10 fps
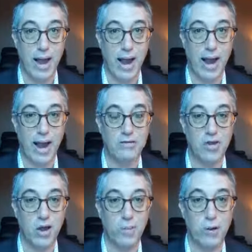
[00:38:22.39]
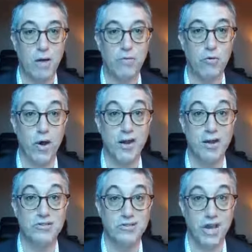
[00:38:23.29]
And I hope you have a great
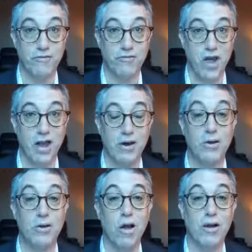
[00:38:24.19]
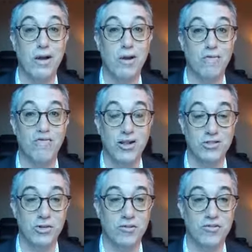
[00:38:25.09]
and safe day and good luck in your
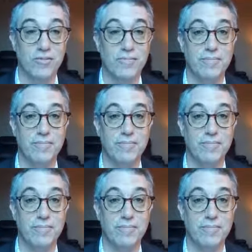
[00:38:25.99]
ventures.